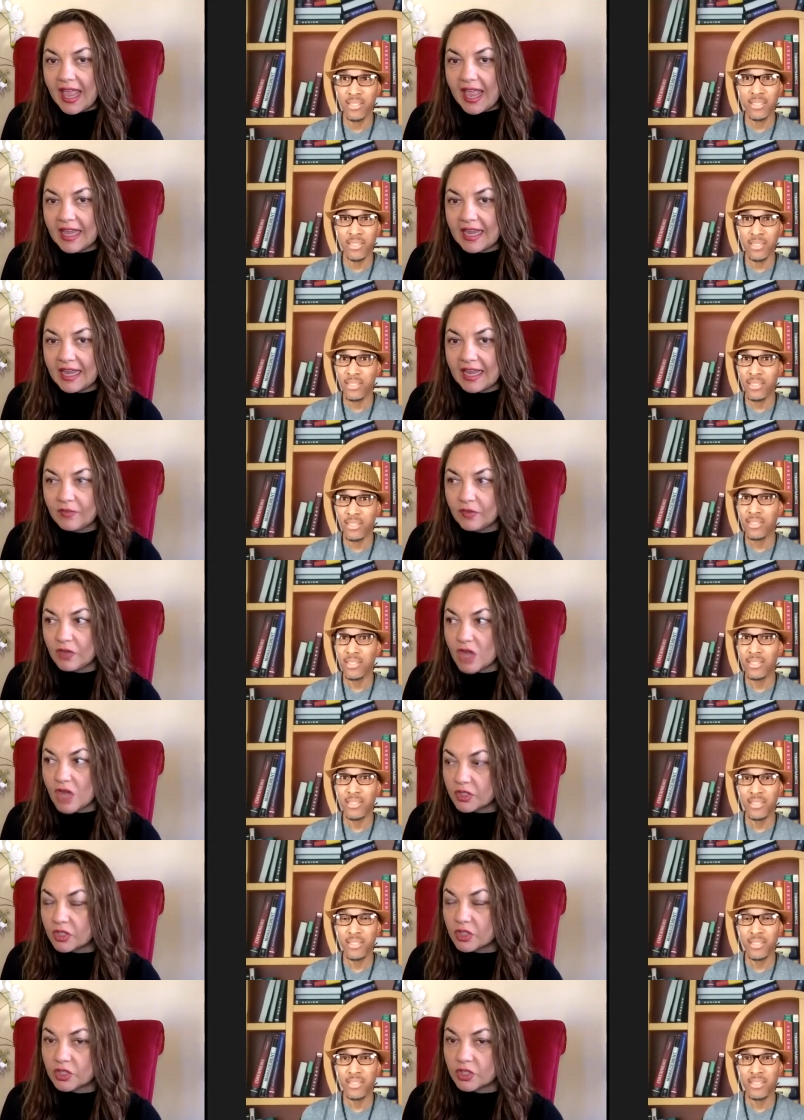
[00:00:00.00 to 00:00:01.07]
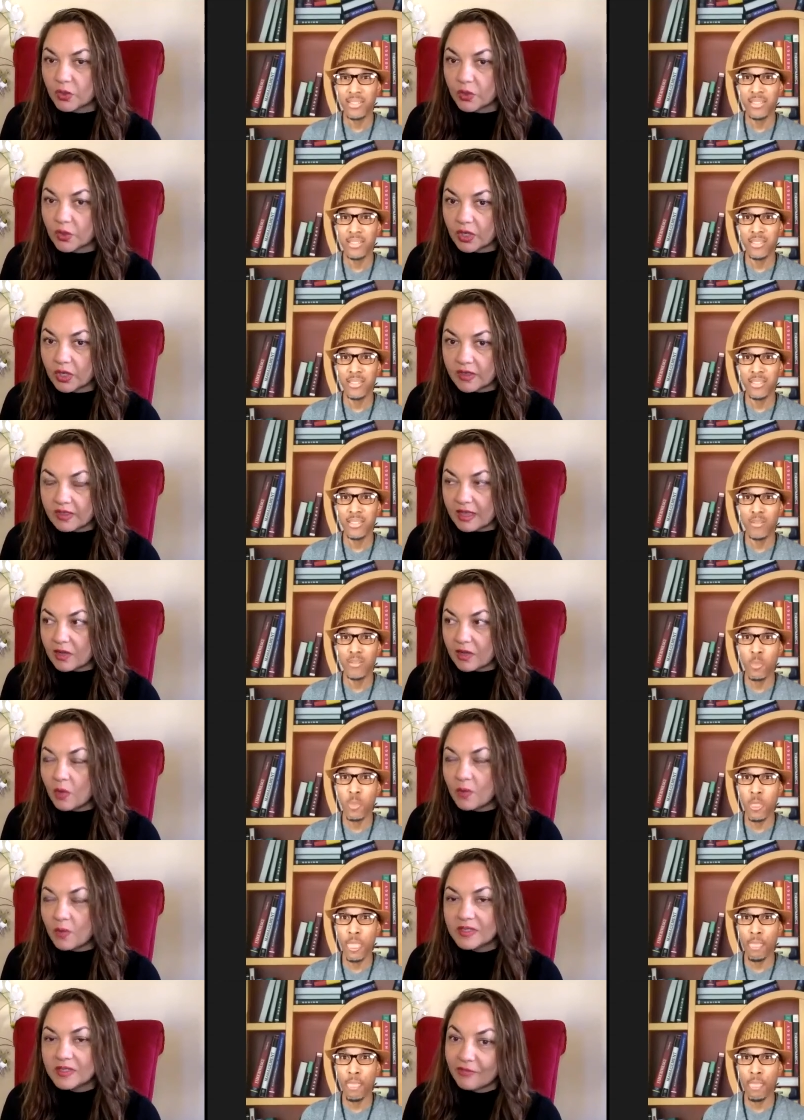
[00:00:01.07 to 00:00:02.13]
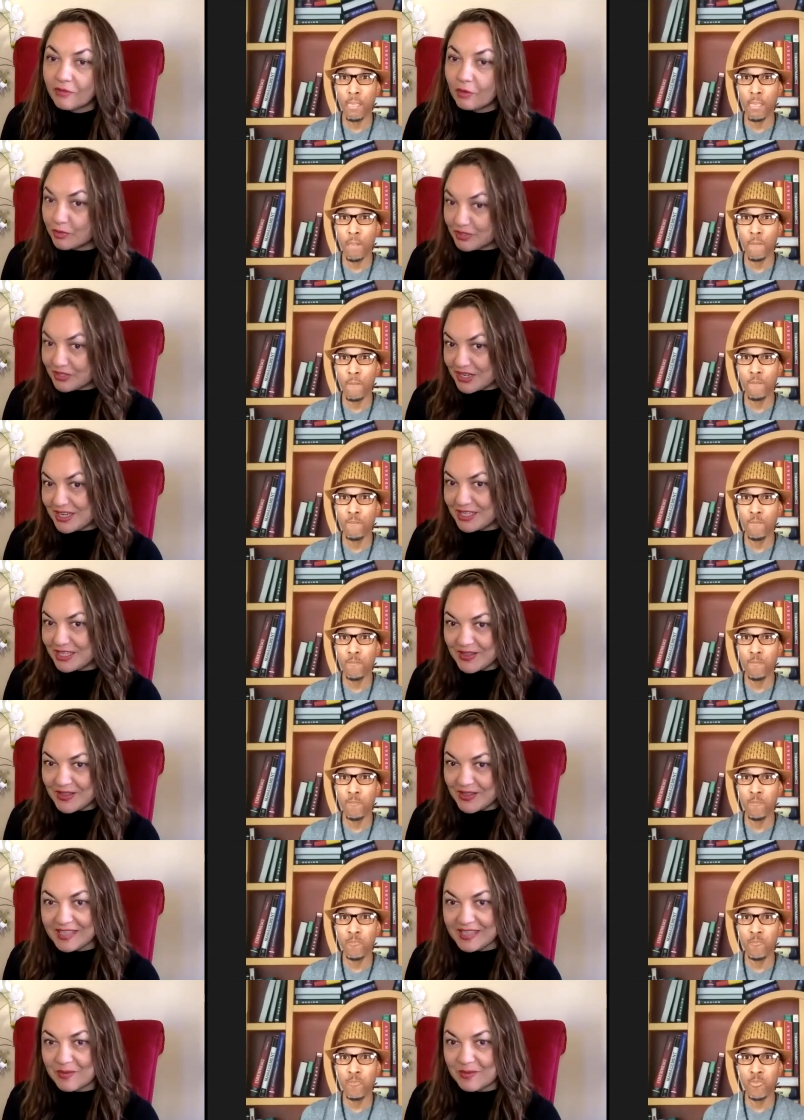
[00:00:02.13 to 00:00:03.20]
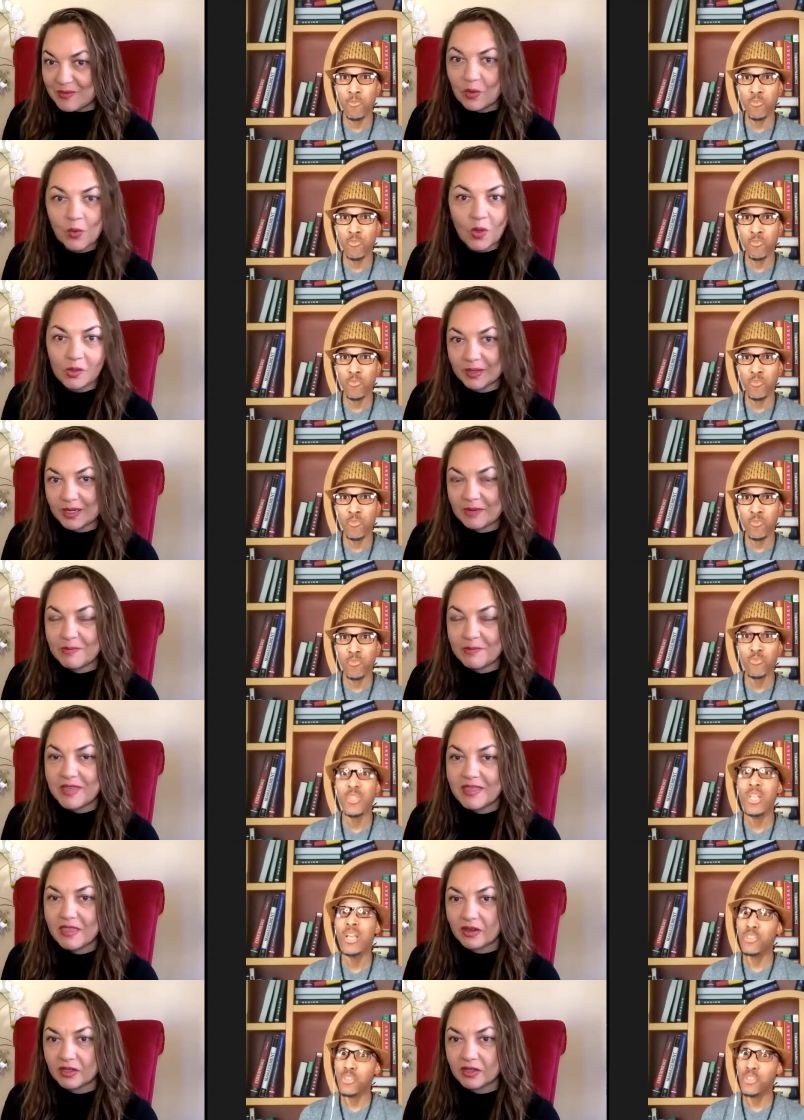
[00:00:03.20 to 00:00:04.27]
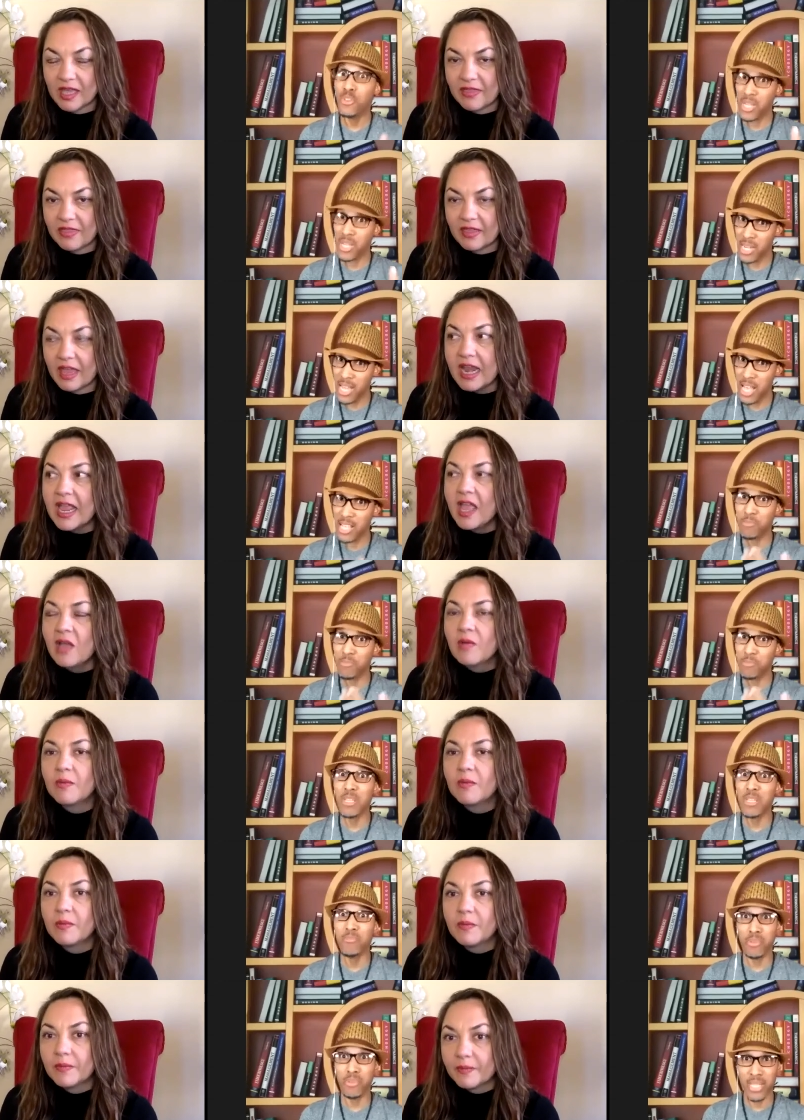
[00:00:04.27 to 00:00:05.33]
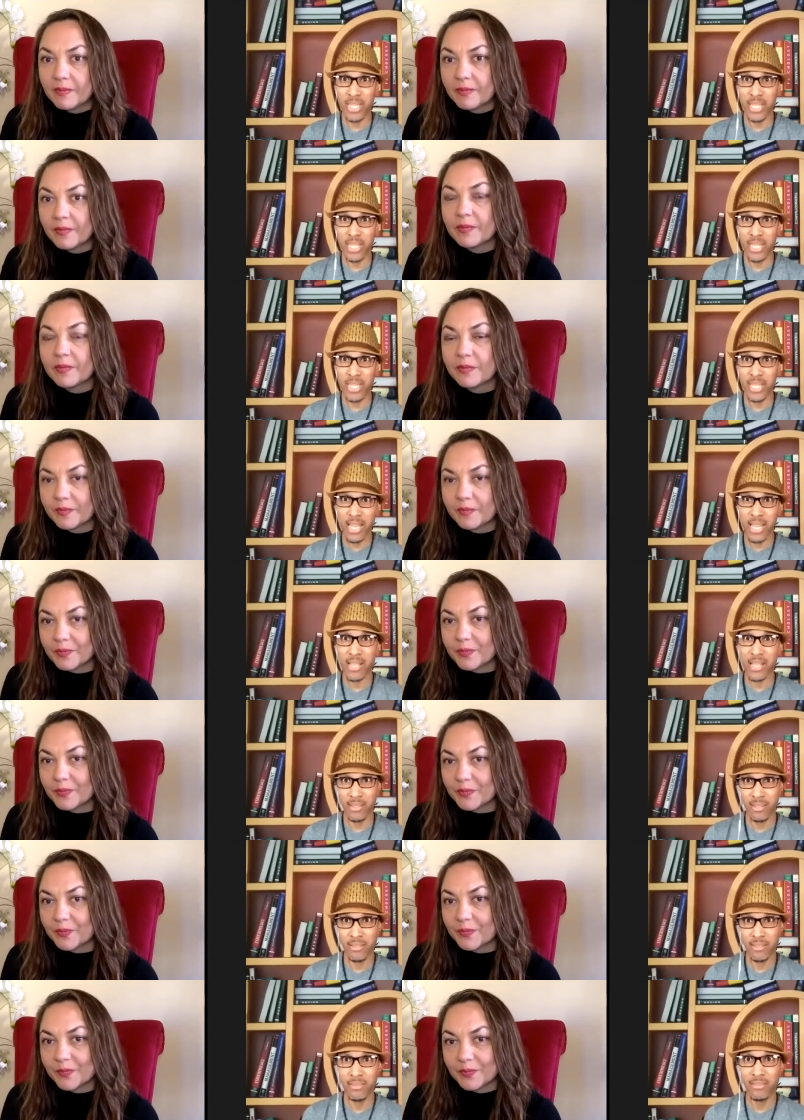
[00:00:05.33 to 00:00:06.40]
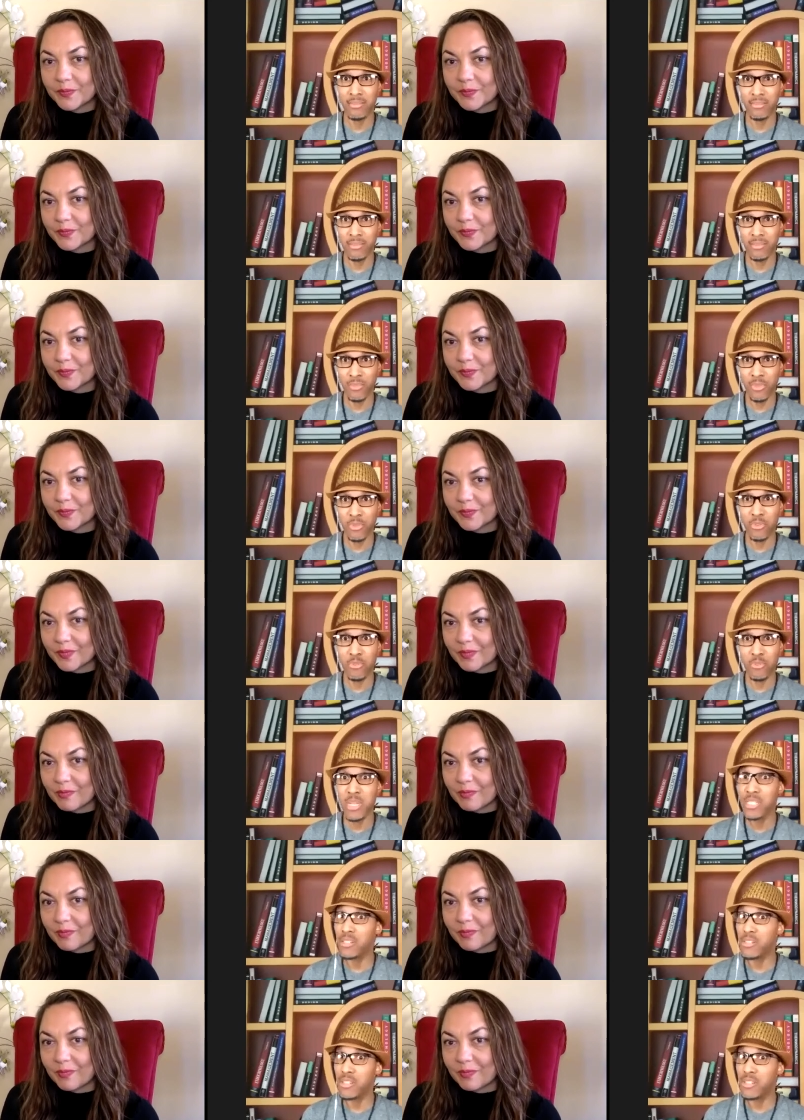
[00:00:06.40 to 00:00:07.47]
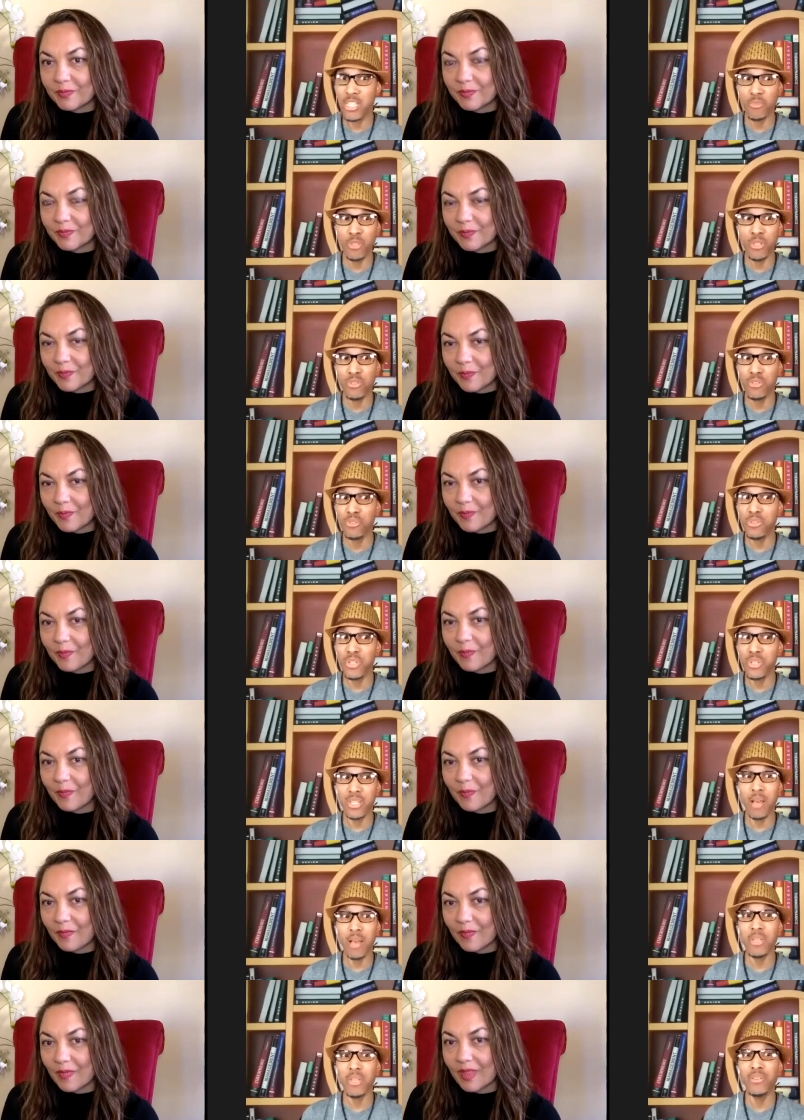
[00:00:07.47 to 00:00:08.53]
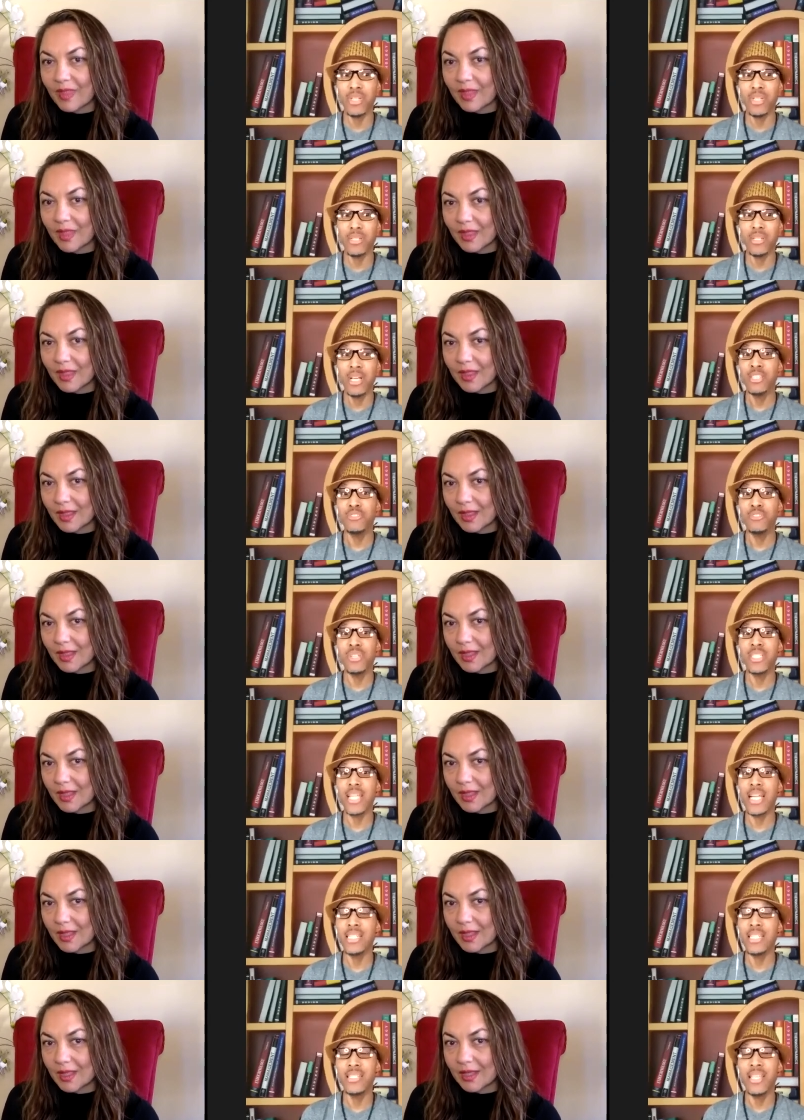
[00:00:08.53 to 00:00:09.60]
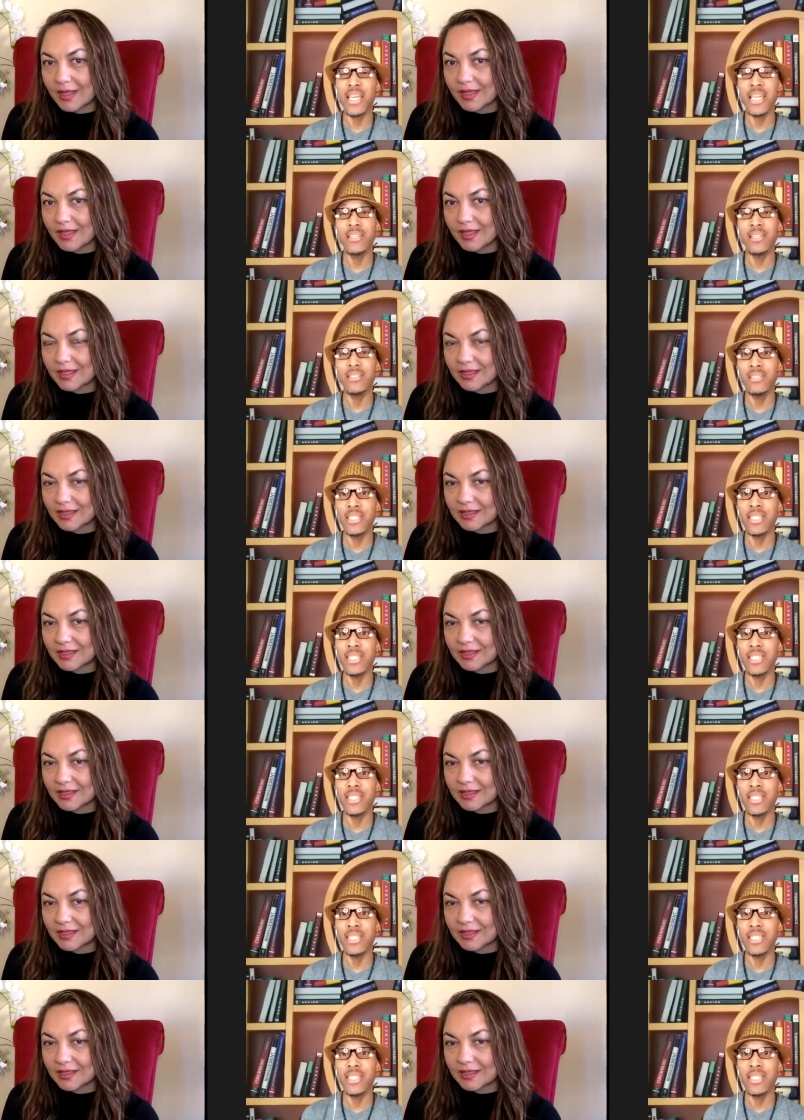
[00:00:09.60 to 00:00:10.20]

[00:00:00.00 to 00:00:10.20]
Speaker 1: And if you're not sure, then you always have opportunity to ask people who already been there,
Speaker 2: done that. People, yes. Through mentorship, you, you, you can. I mean, you can. You just got to take. You just